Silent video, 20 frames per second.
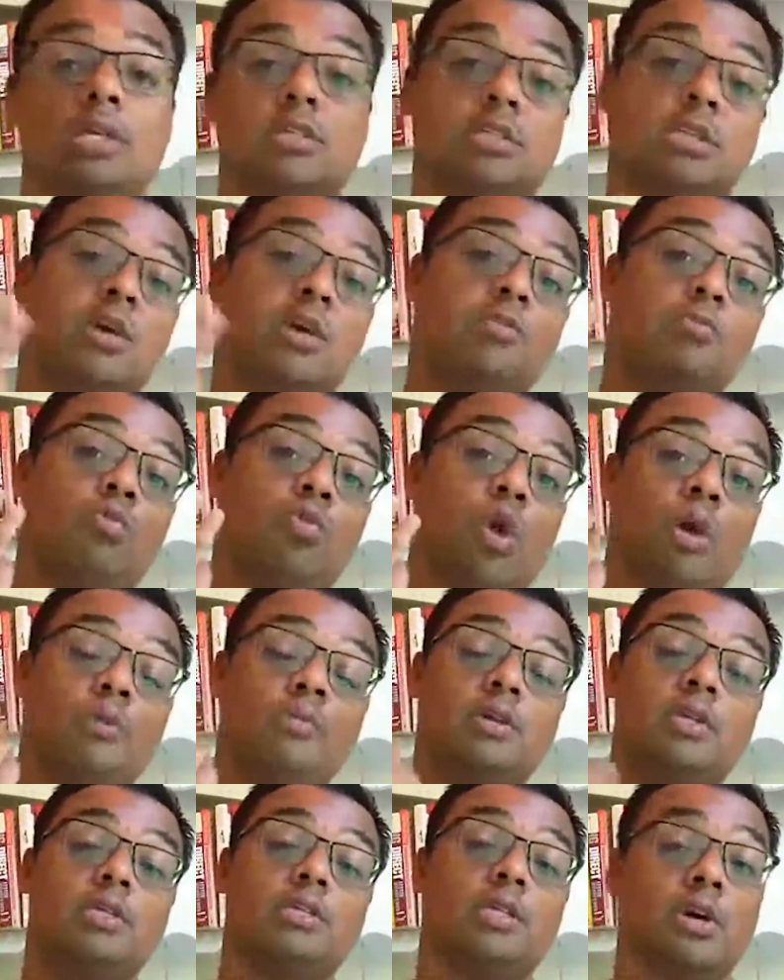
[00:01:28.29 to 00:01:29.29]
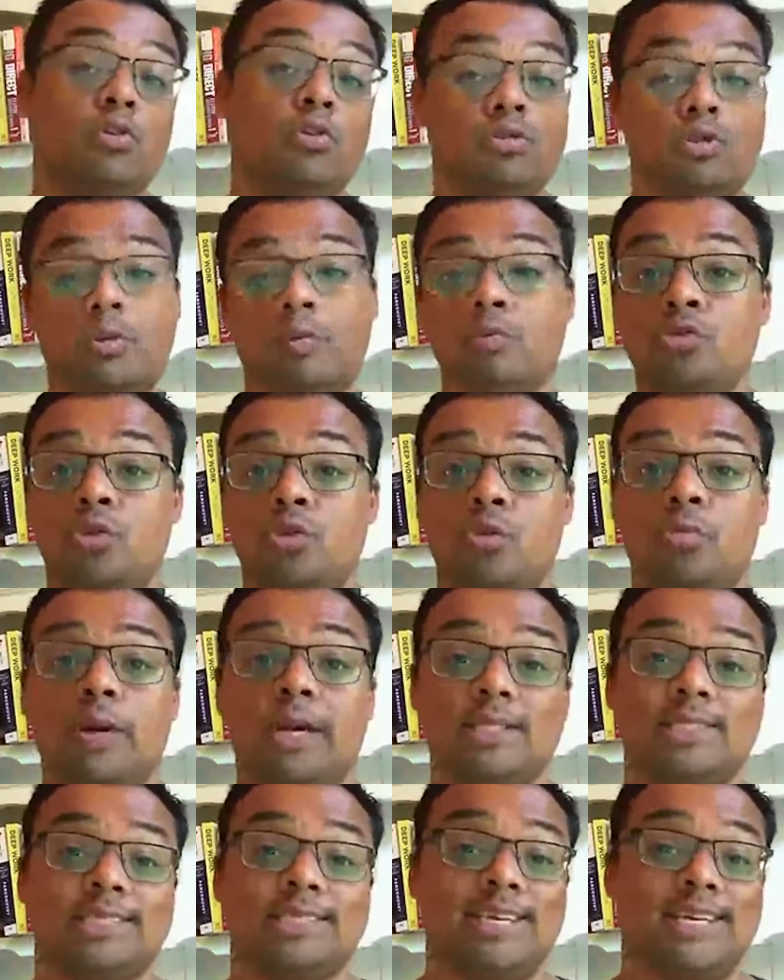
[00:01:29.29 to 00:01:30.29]
So what I'm going to talk
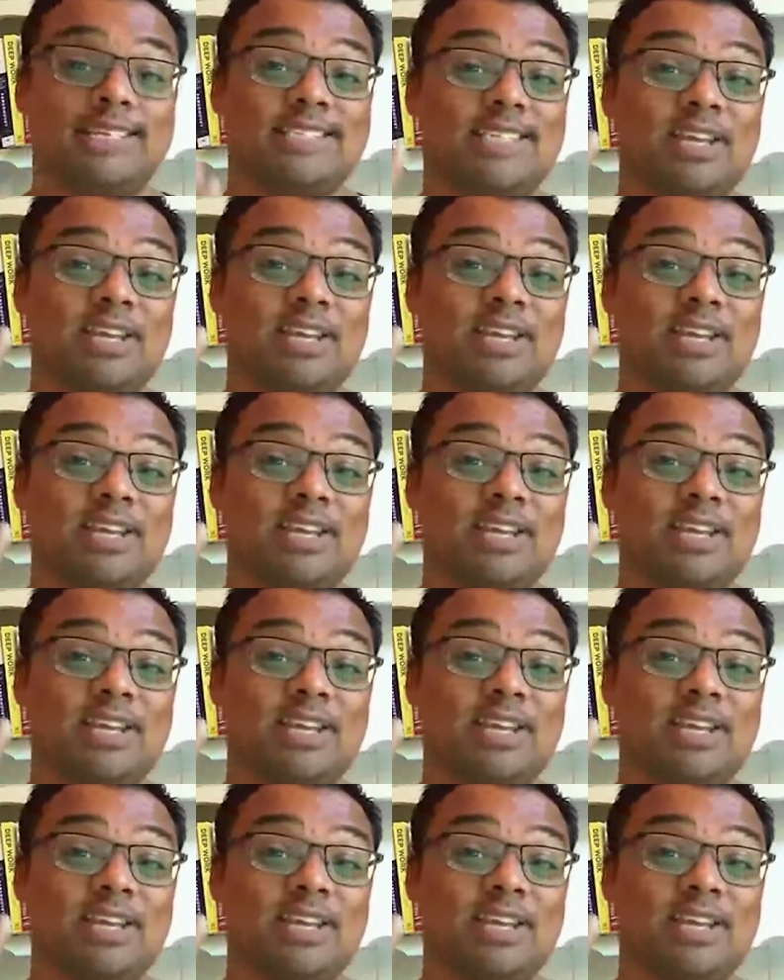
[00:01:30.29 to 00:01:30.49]
about today is